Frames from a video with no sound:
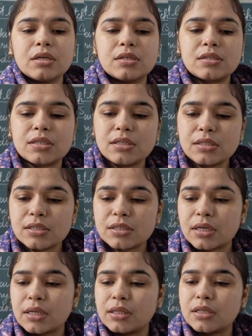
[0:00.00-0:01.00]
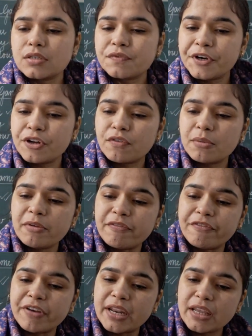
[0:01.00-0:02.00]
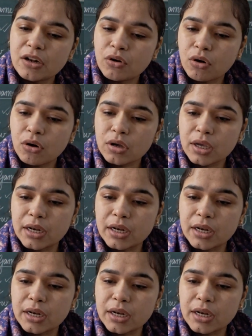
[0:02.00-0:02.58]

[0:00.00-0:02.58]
Since this video will be very long